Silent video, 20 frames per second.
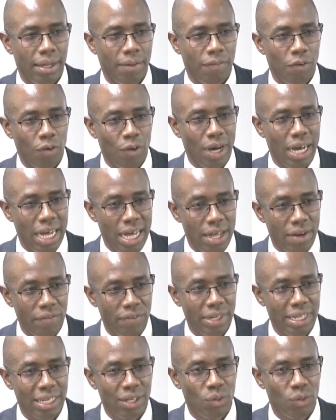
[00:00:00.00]
for
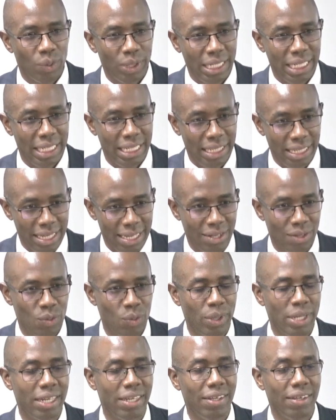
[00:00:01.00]
120 years
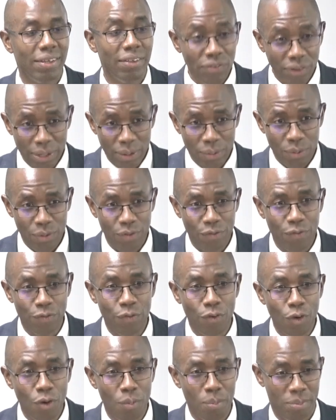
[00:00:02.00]
when Israel was
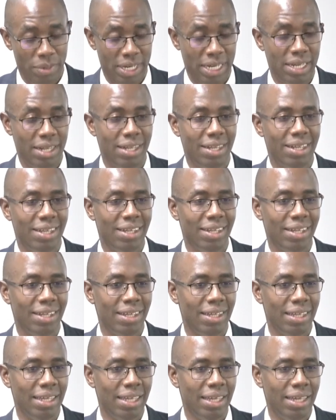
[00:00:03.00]
formed.
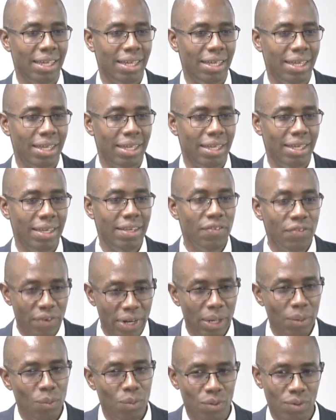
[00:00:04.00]

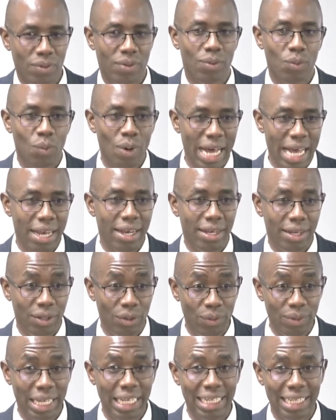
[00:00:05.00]
Israel was one
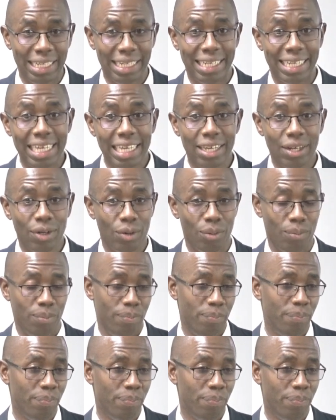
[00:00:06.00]
united kingdom.